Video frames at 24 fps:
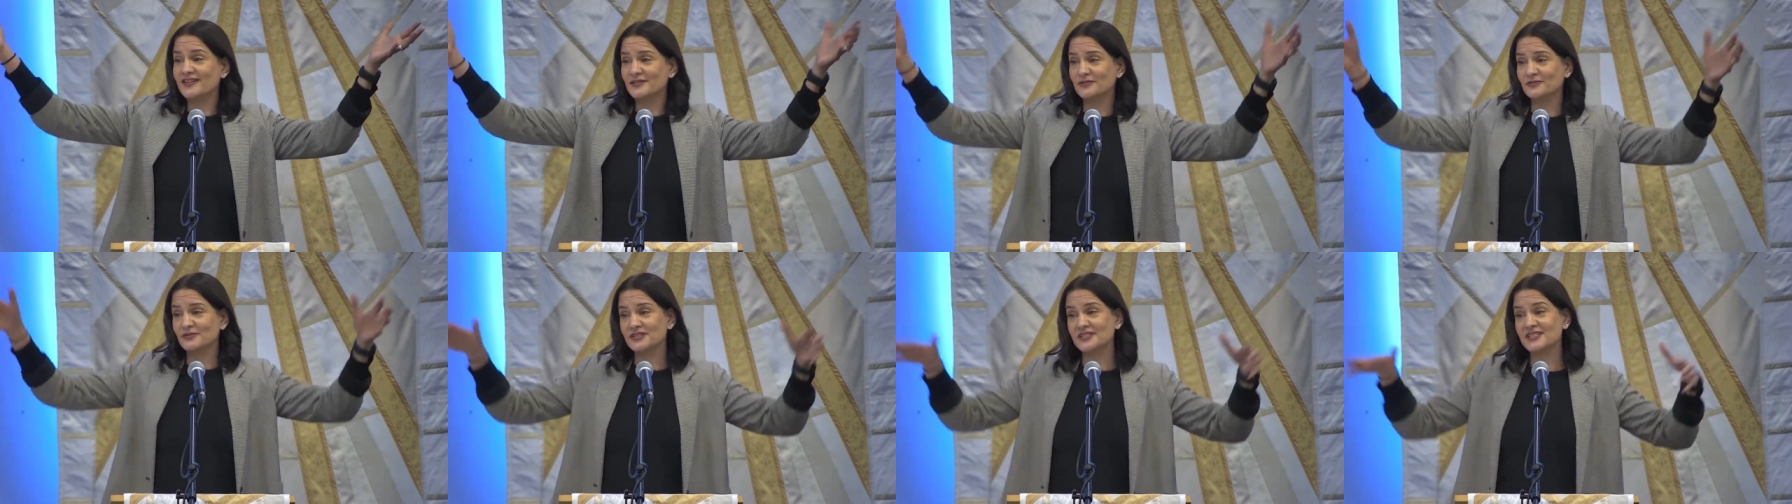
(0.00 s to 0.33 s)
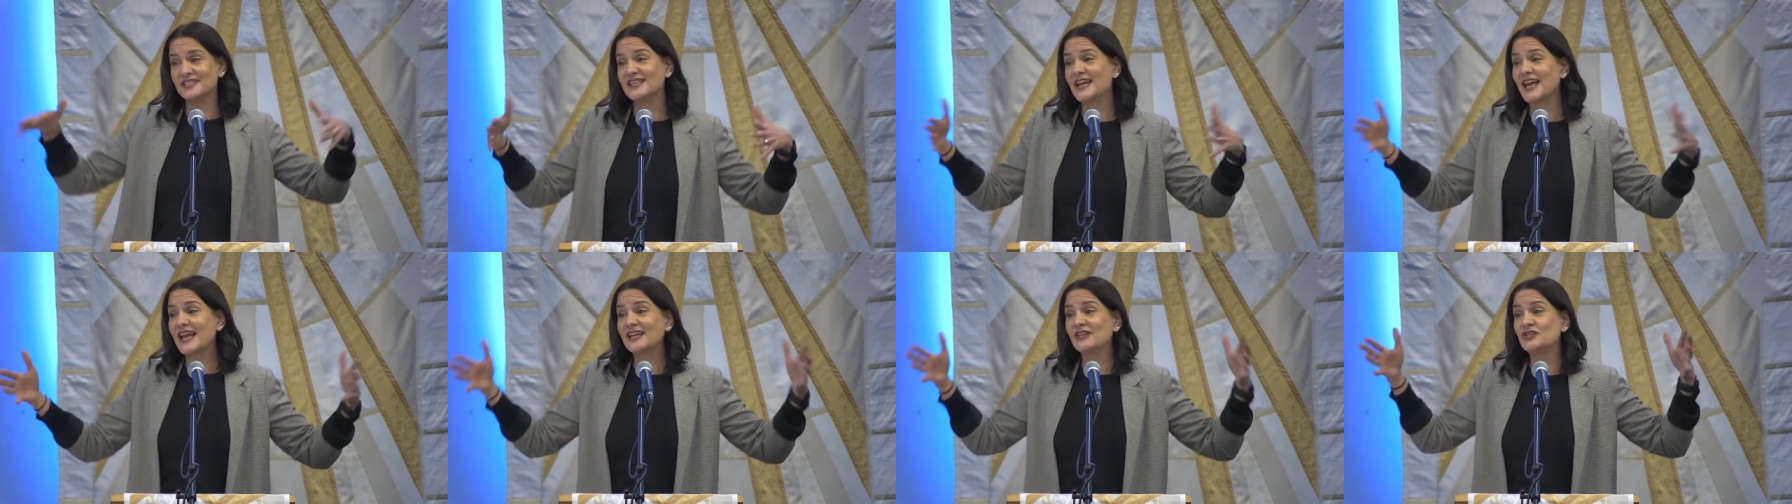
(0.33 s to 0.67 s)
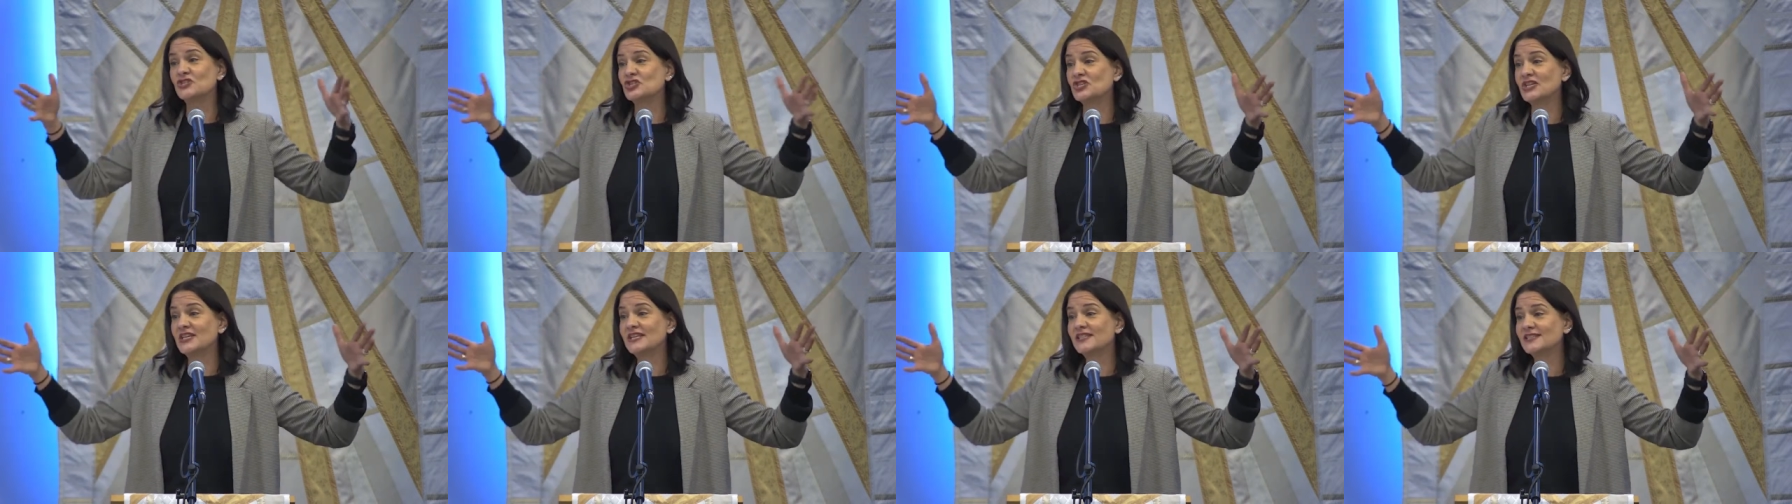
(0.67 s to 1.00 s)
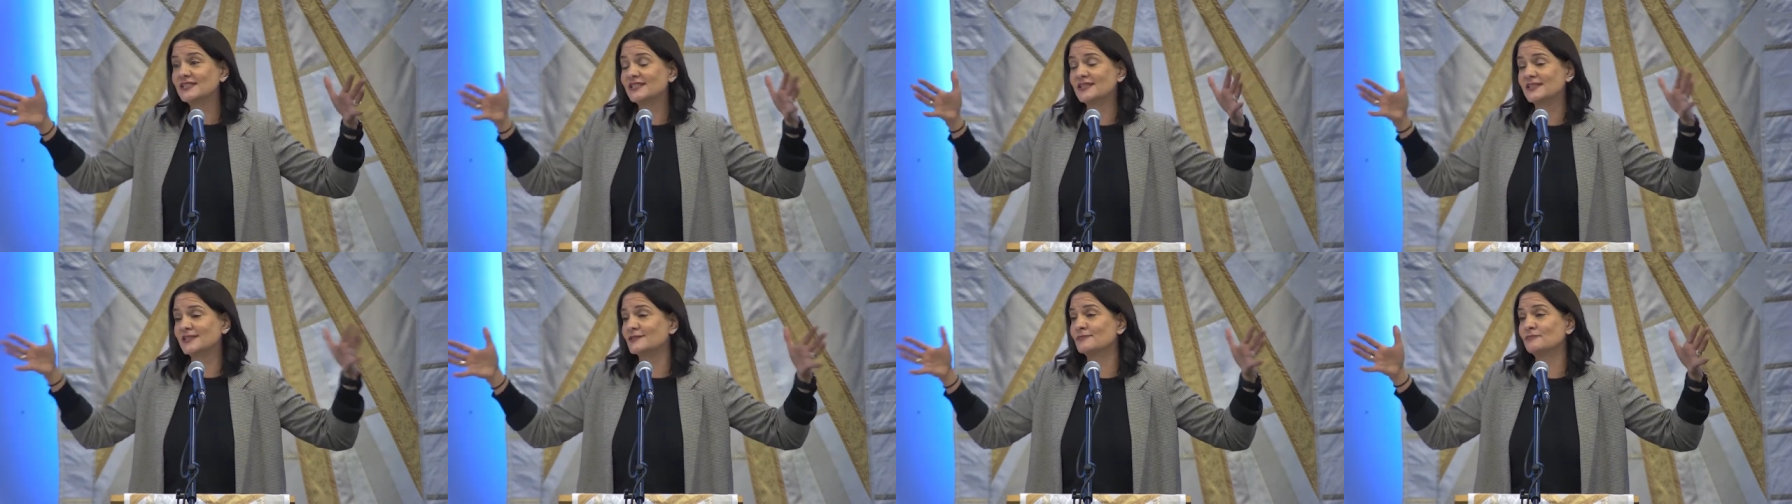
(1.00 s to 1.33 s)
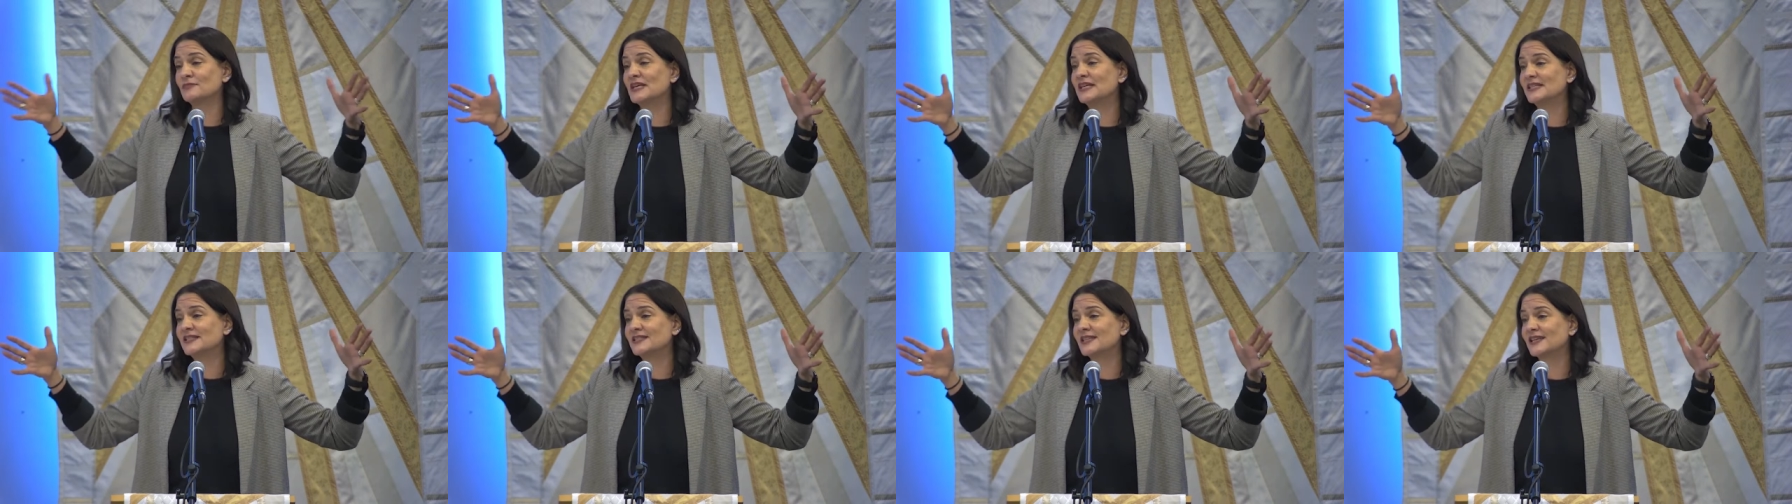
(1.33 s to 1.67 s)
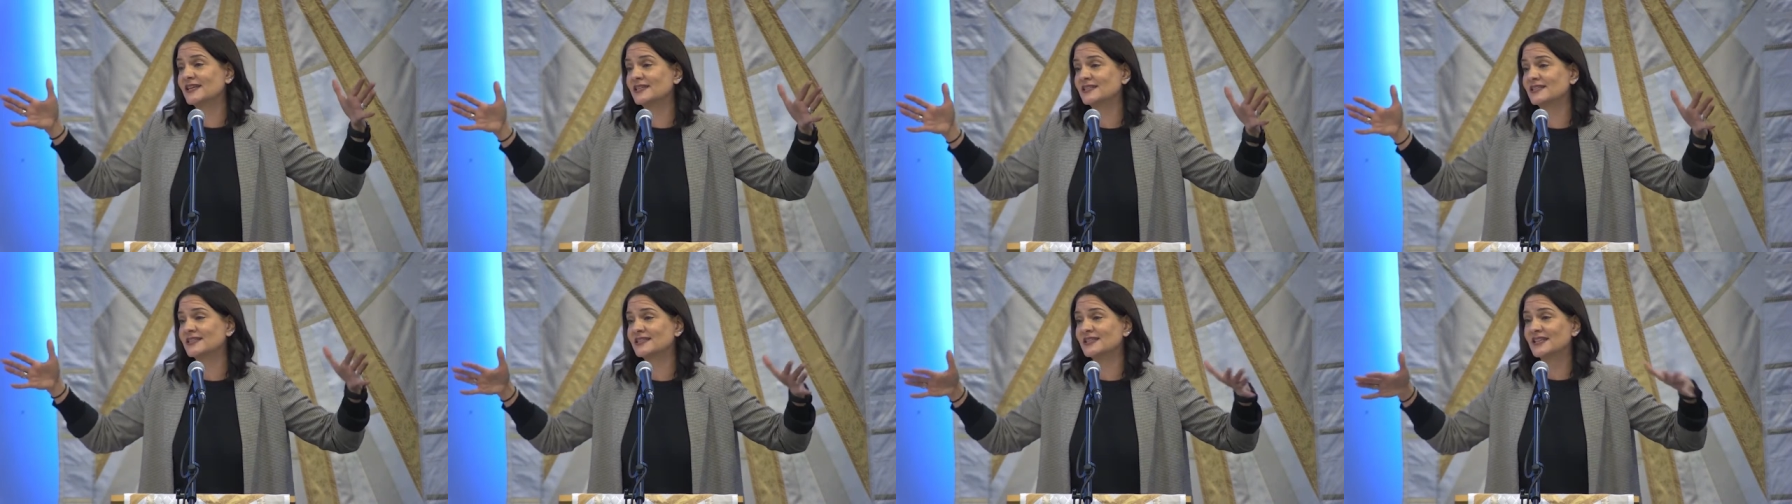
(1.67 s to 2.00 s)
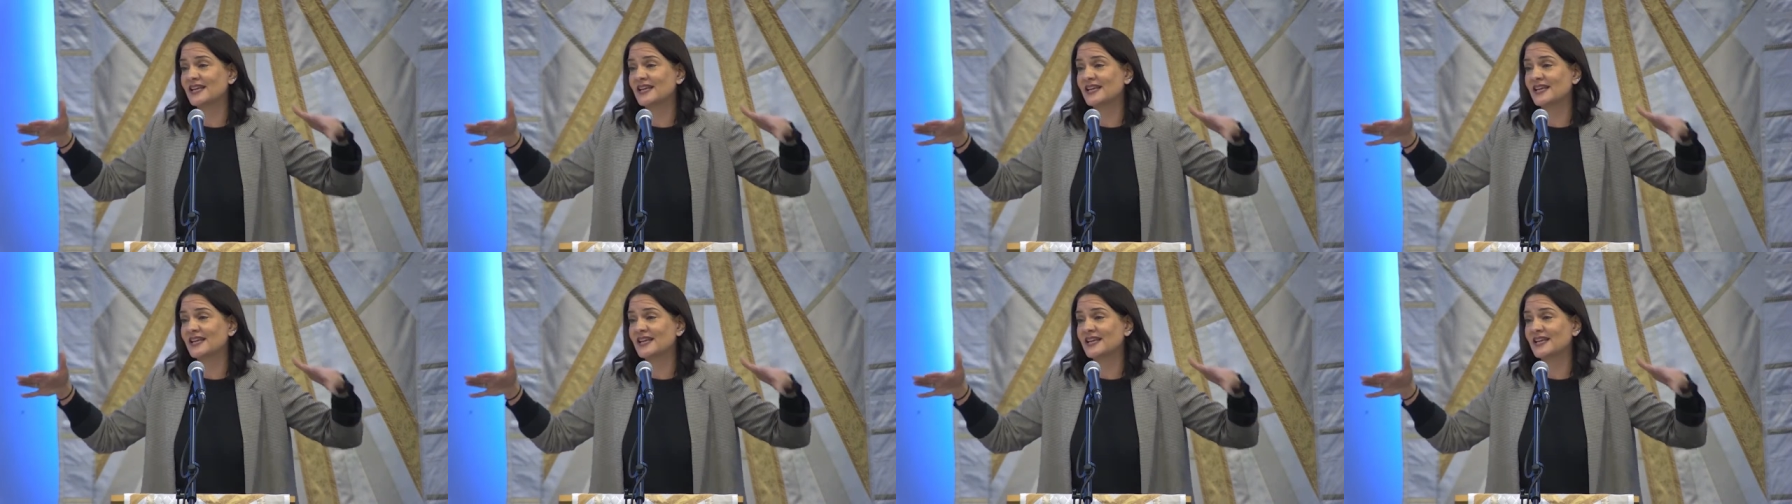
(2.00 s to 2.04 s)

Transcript: Well, today, Jesus meets us